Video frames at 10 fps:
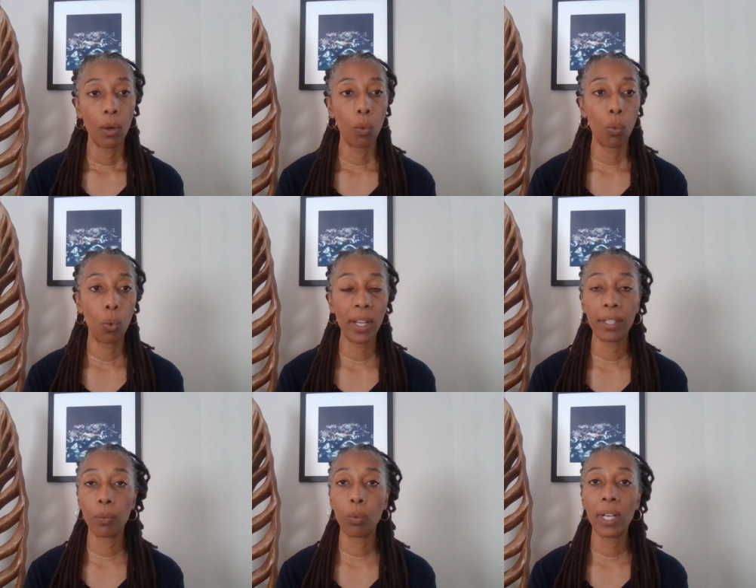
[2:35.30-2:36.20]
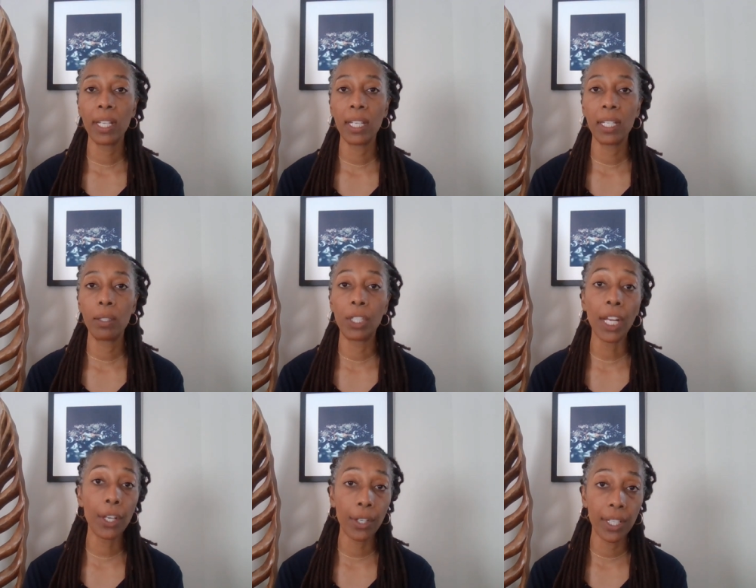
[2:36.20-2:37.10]
What
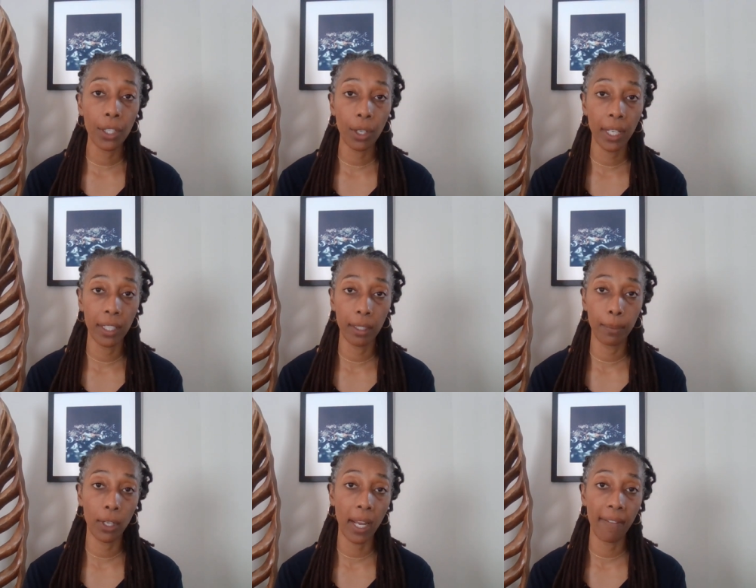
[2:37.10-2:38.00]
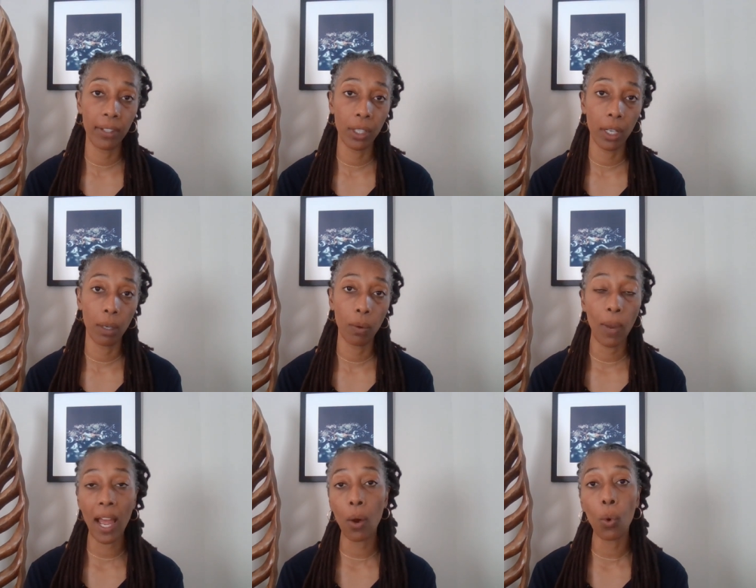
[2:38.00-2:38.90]
gender is your customer avatar?
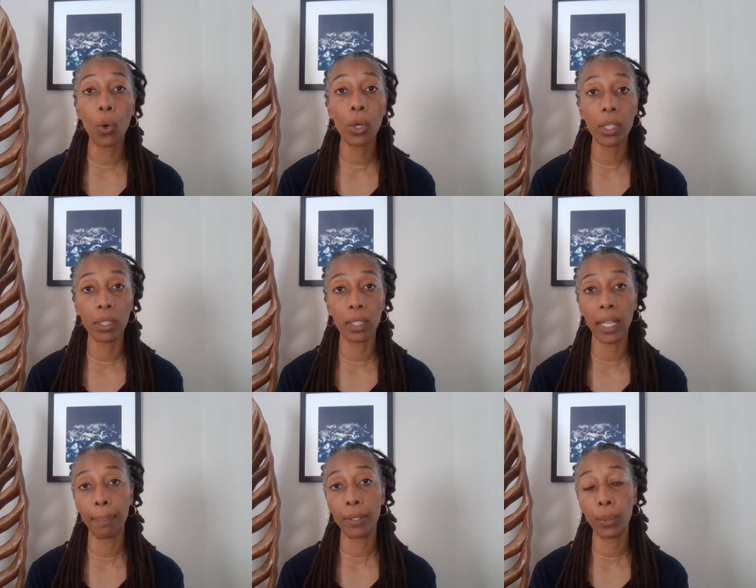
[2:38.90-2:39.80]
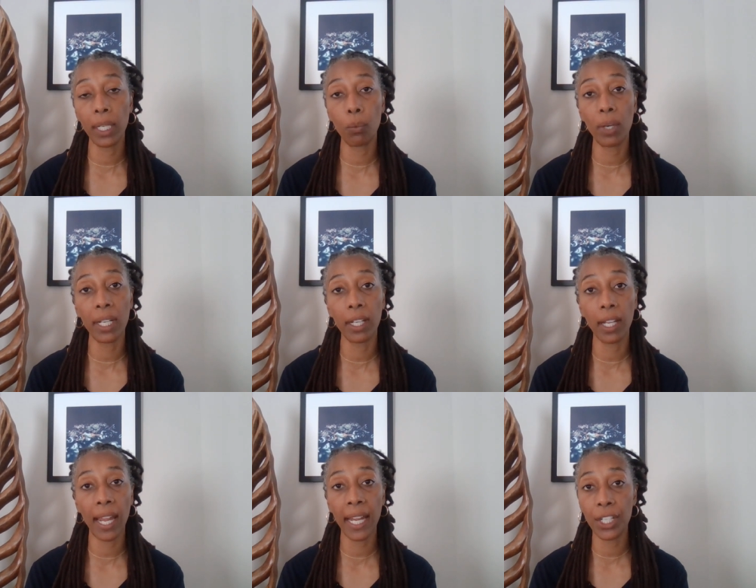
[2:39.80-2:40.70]
How old, like between what
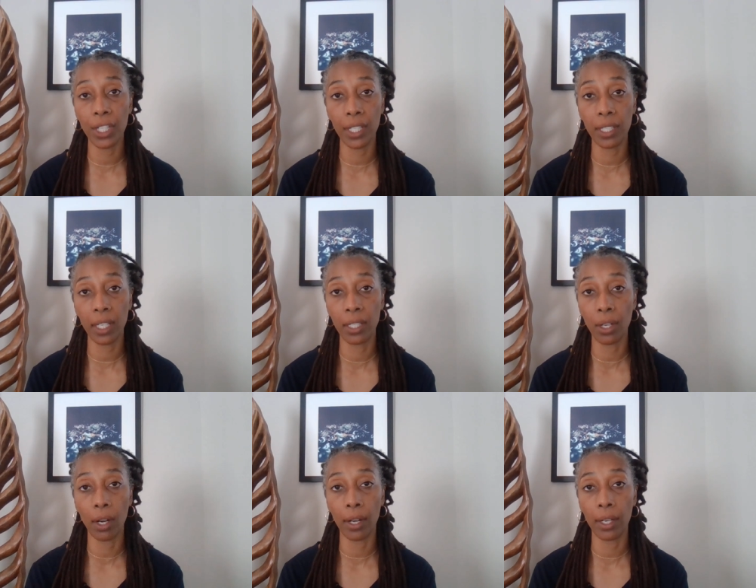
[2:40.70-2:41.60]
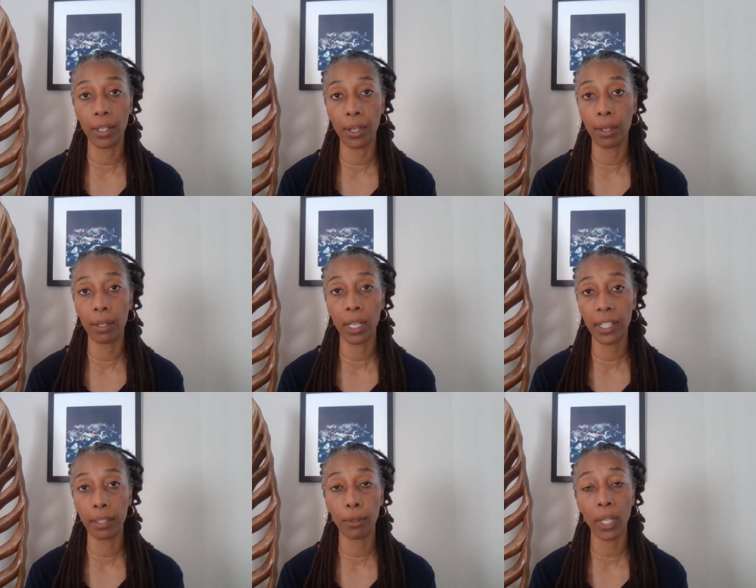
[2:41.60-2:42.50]
ages is your
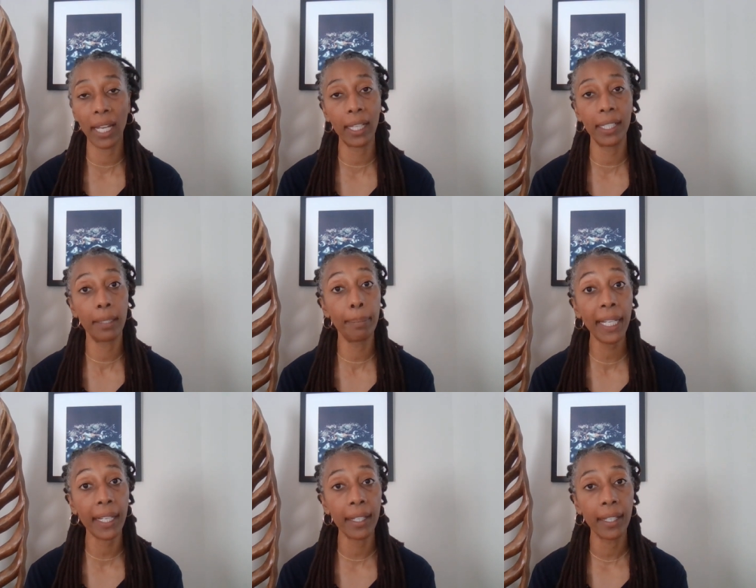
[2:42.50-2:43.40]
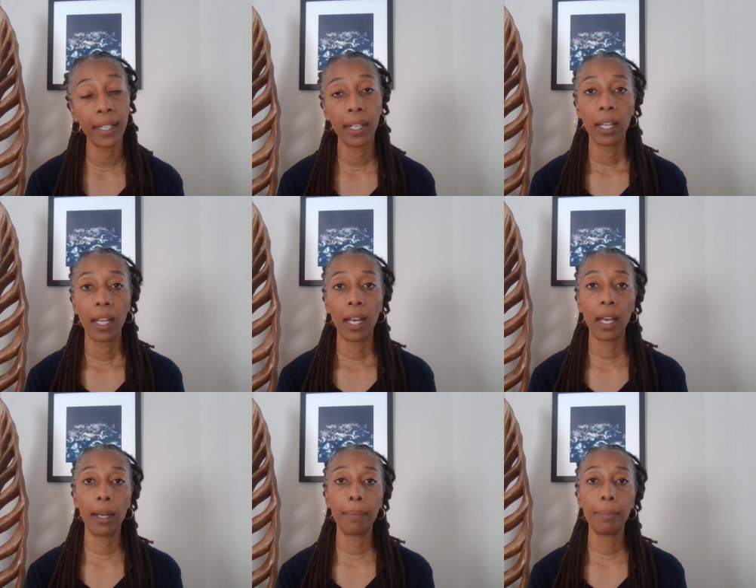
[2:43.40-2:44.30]
customer likely to be?
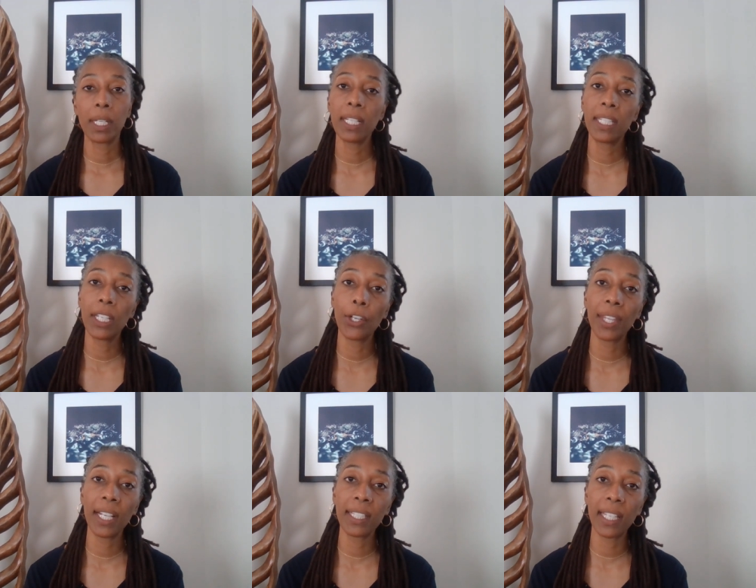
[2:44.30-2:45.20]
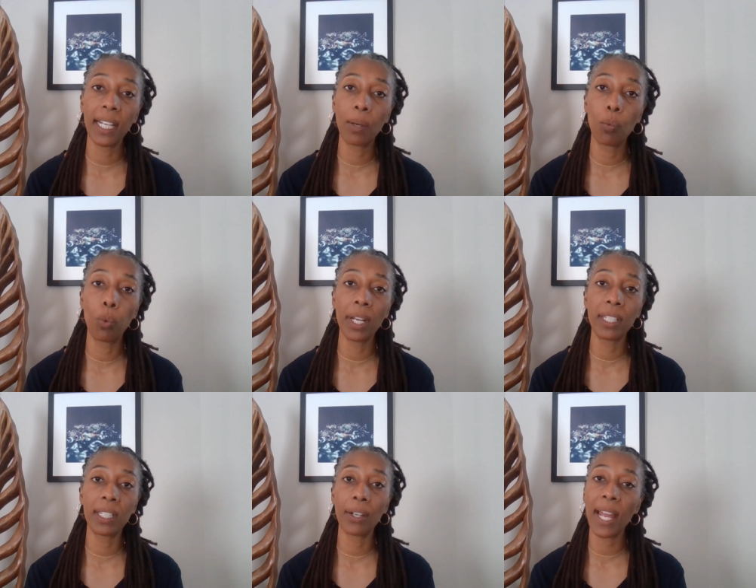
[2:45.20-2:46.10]
Consider things like
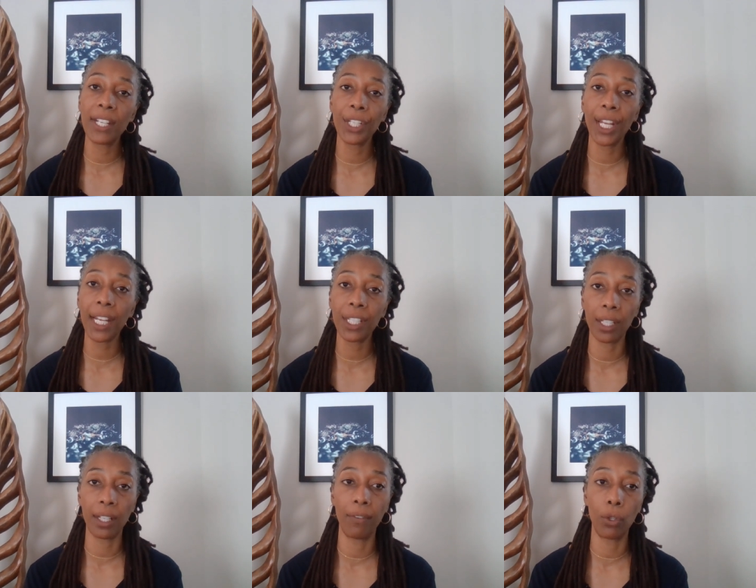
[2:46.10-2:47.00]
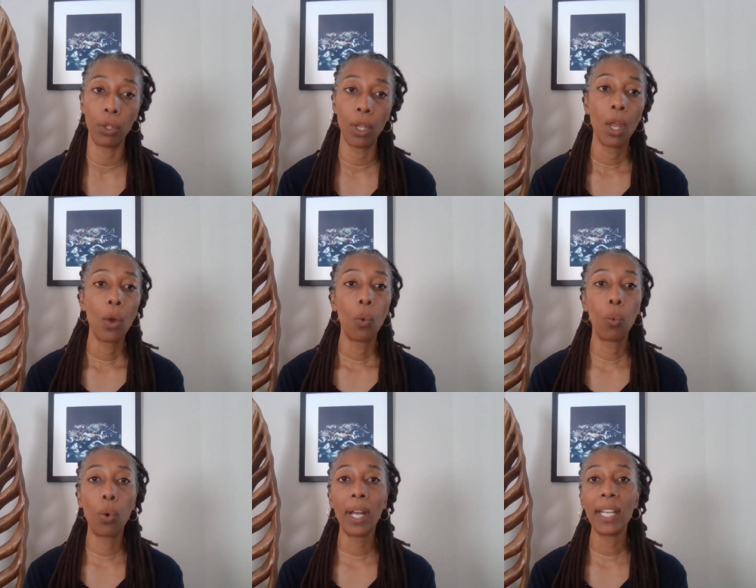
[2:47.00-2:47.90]
what's their education level,
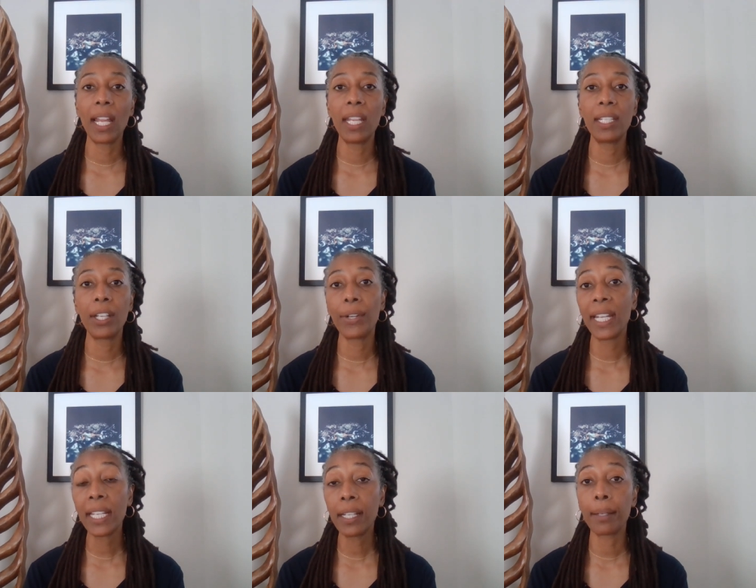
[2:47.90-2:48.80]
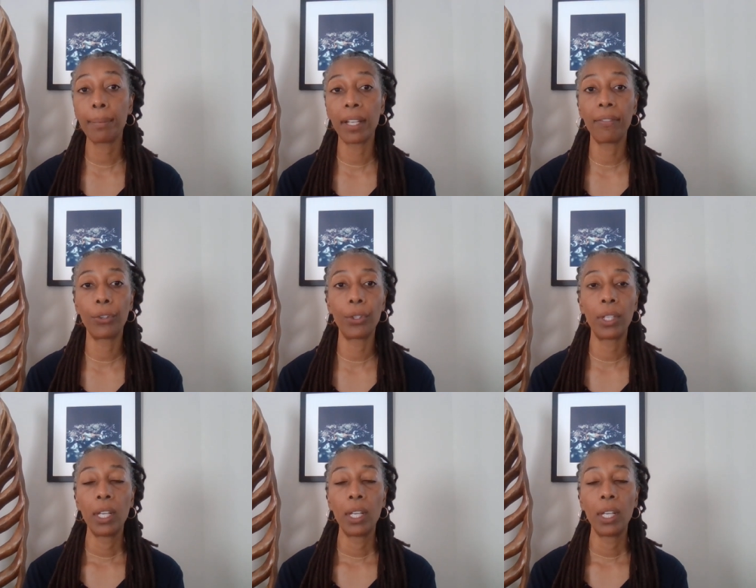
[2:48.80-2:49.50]
what is their income level,